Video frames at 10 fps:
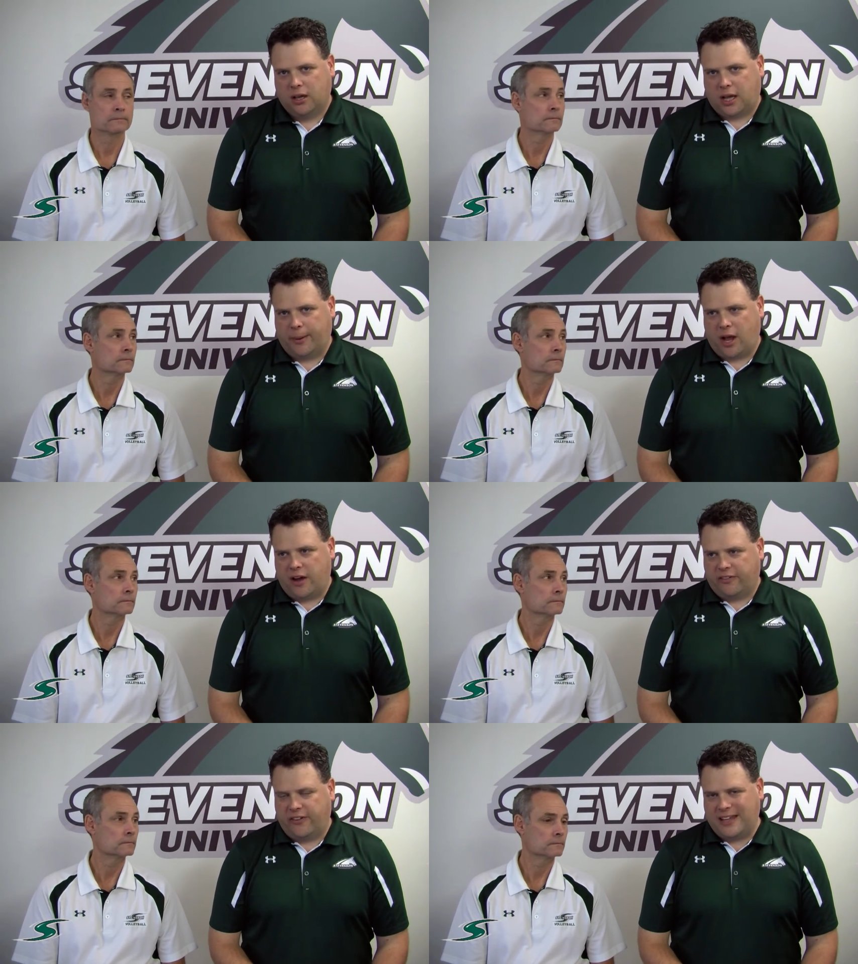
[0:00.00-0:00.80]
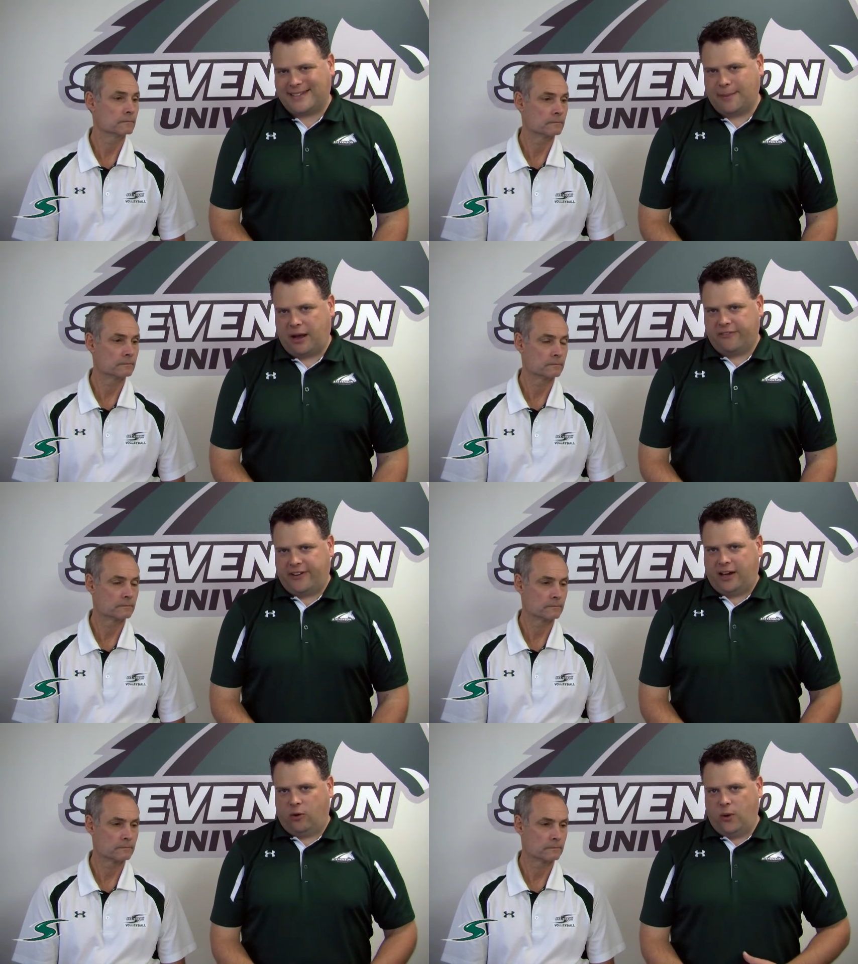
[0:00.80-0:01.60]
Speaker 1: Coming off of a
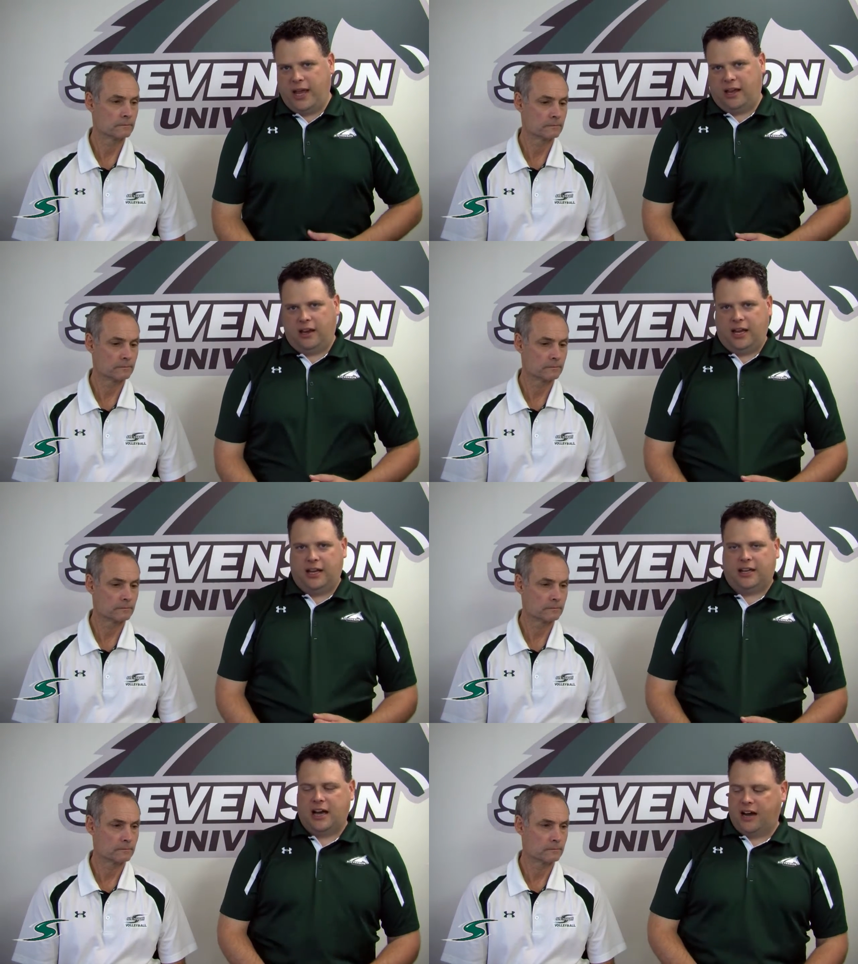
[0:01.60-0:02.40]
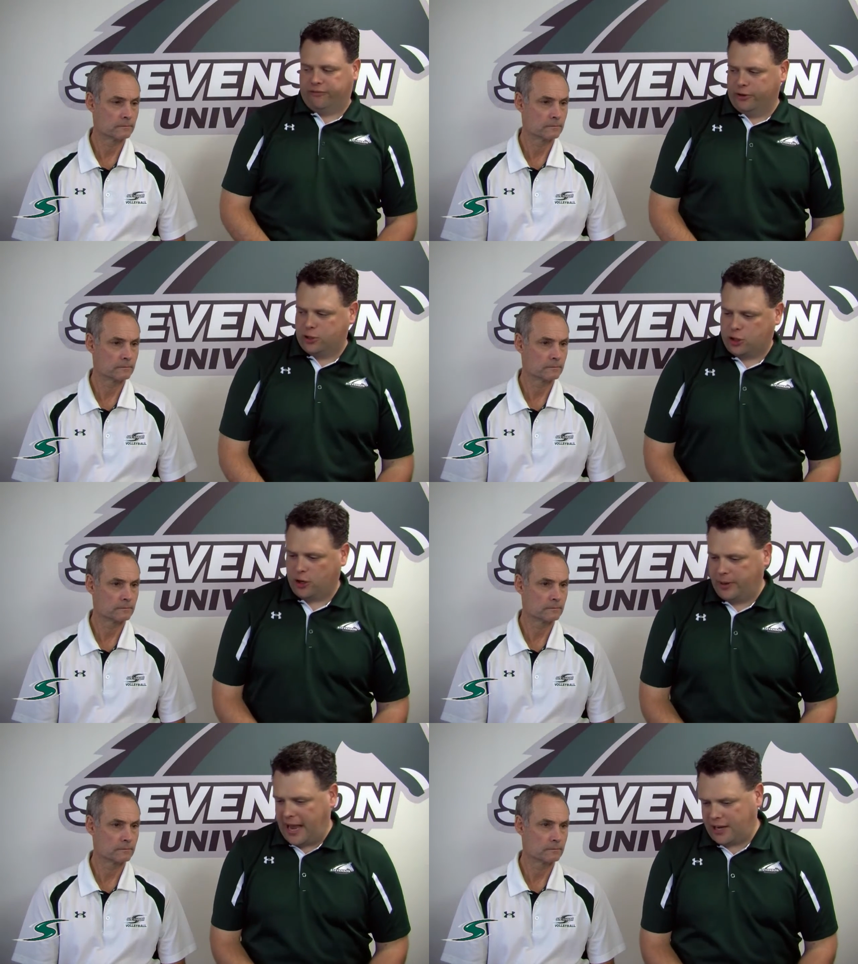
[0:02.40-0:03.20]
semifinal win in conference
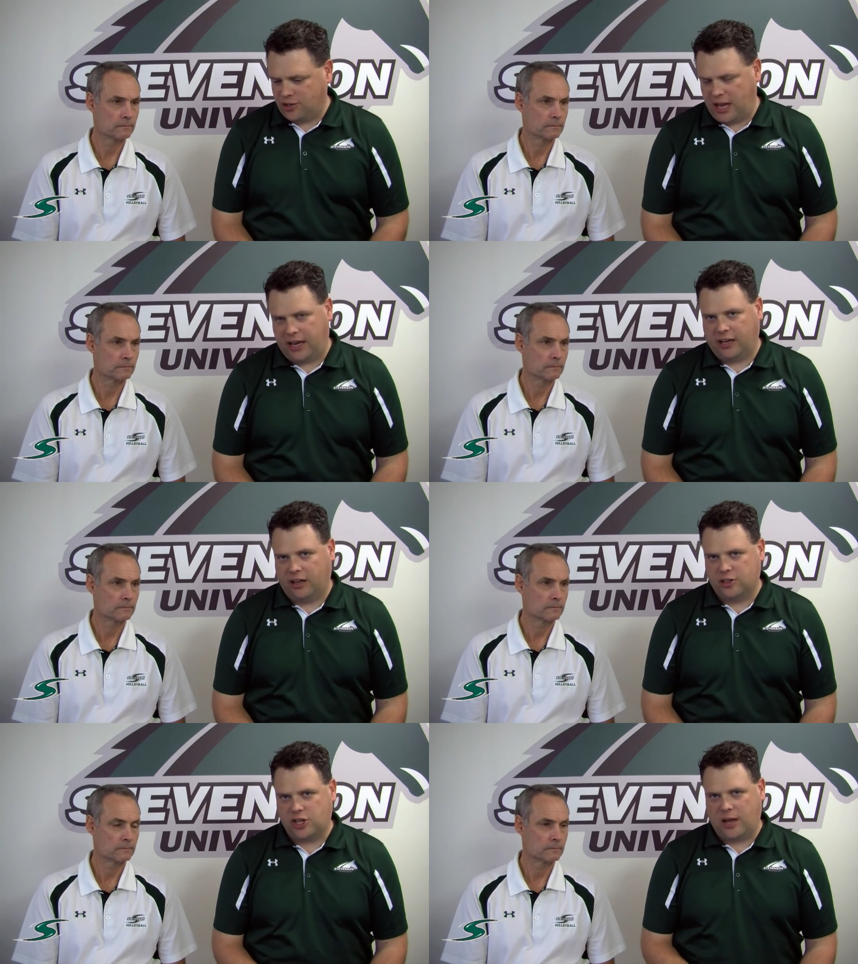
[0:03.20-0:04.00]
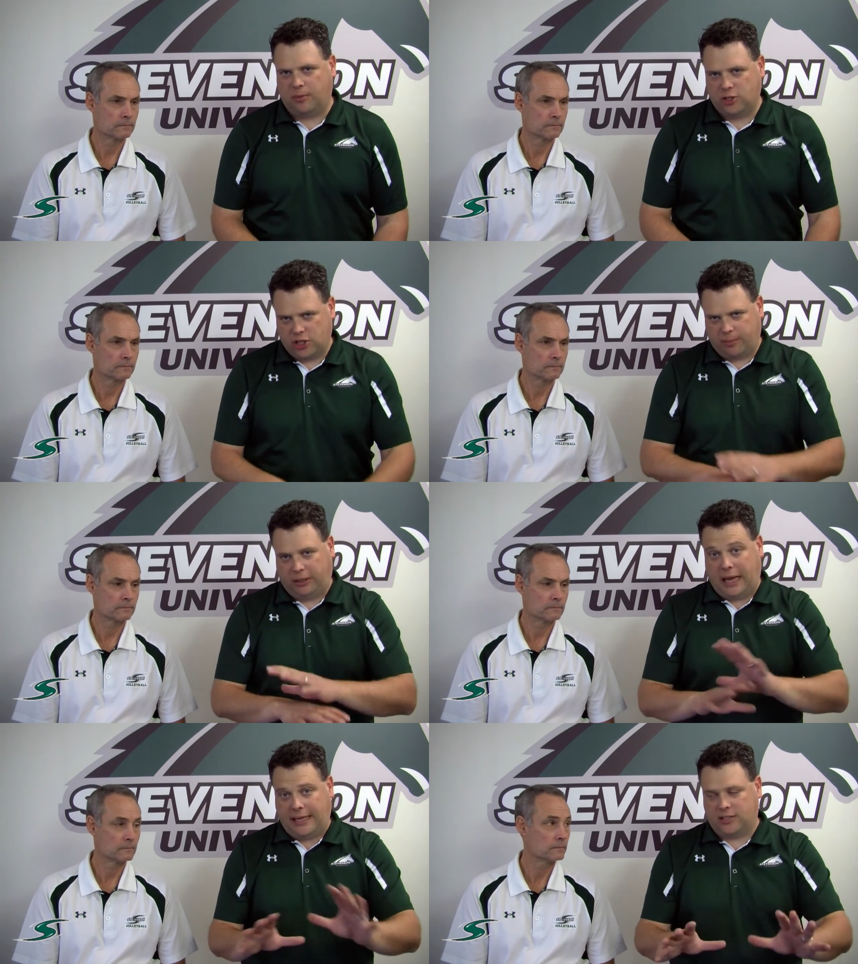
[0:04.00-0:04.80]
tournament action, heading into the championship.
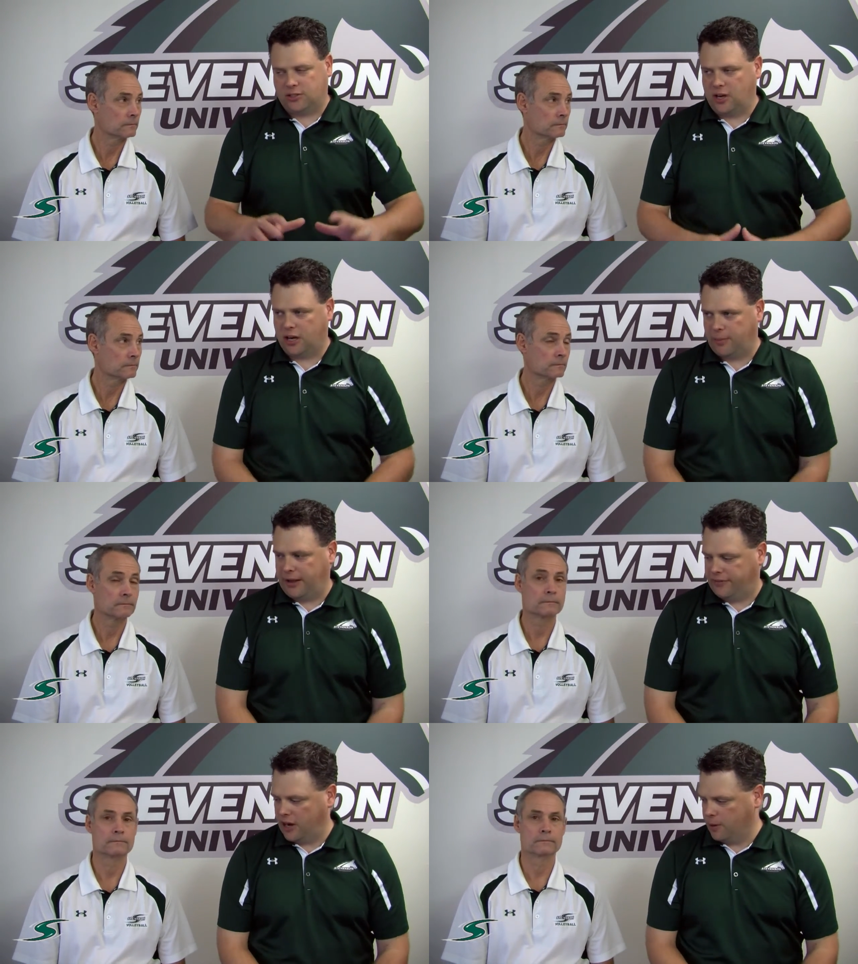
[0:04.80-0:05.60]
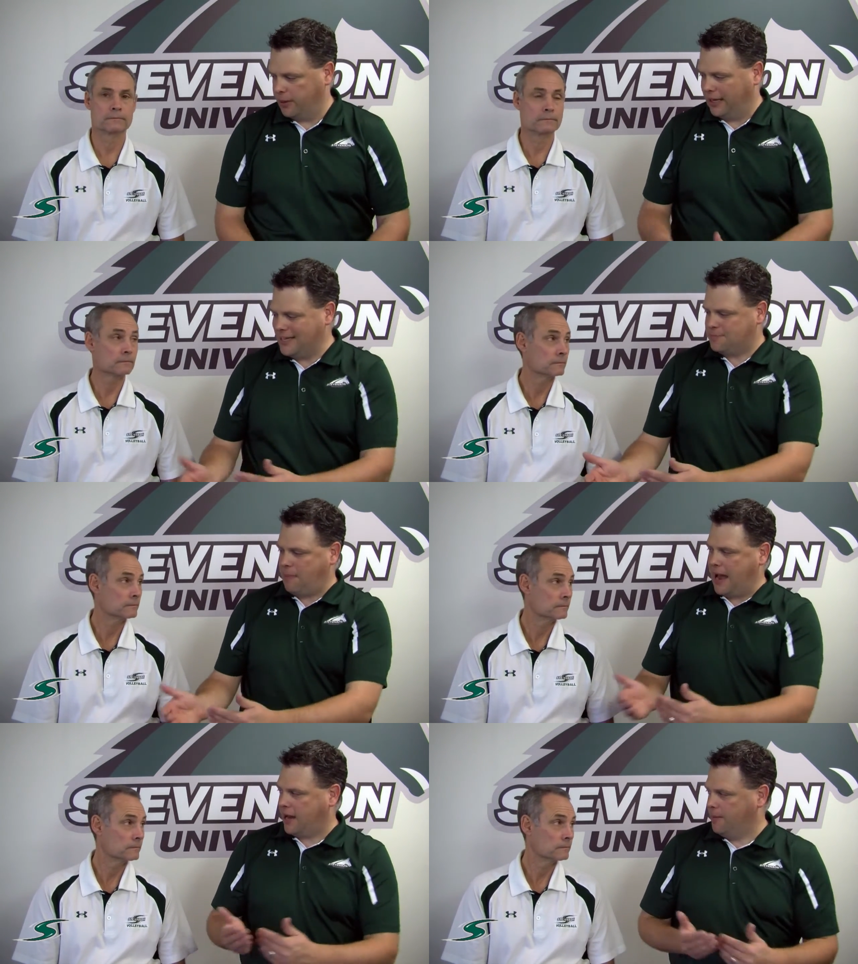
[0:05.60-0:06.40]
A lot to talk about there, but let's
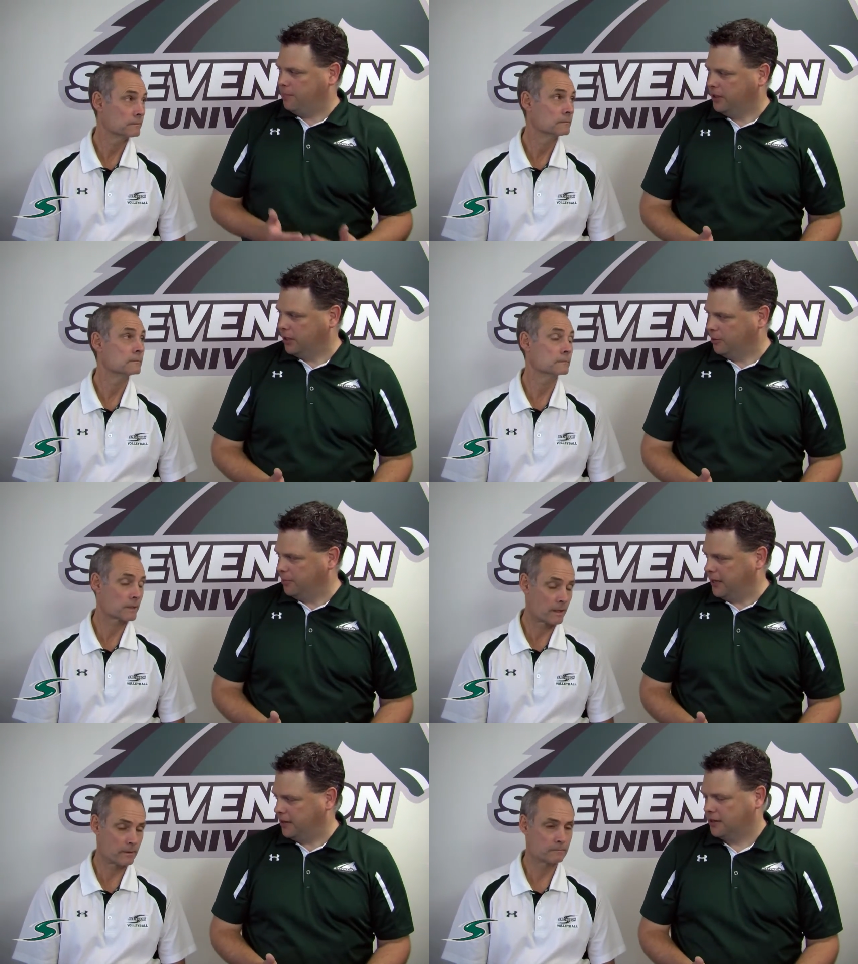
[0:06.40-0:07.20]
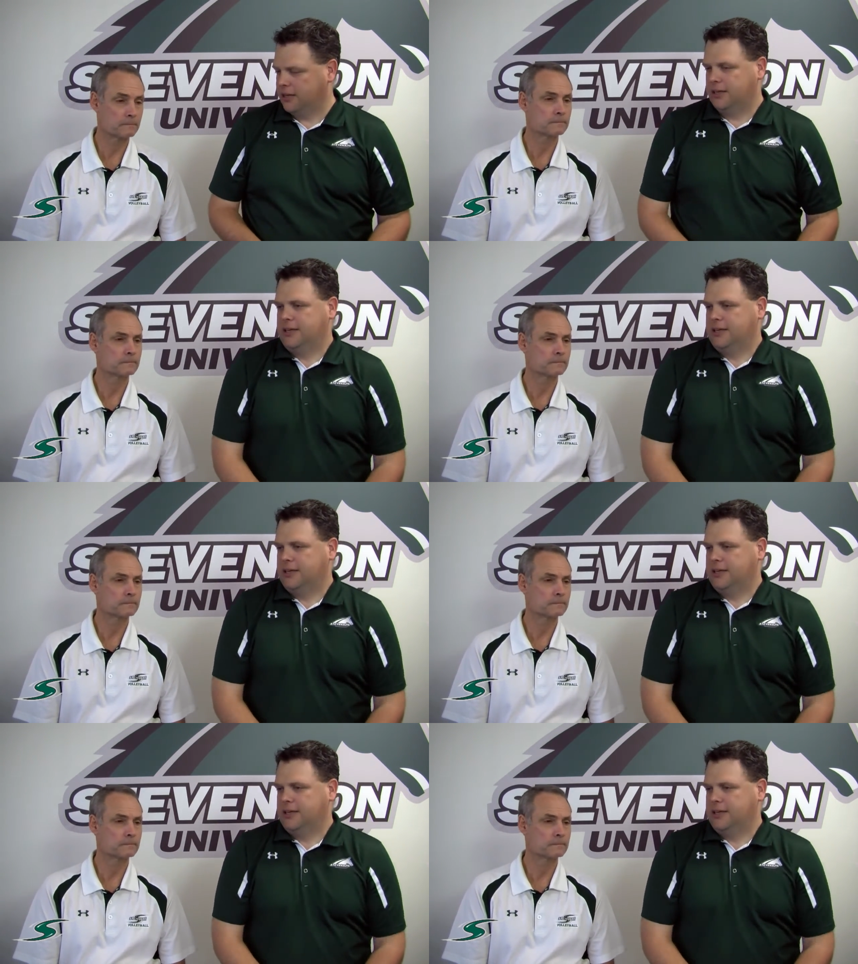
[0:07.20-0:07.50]
back up a little bit.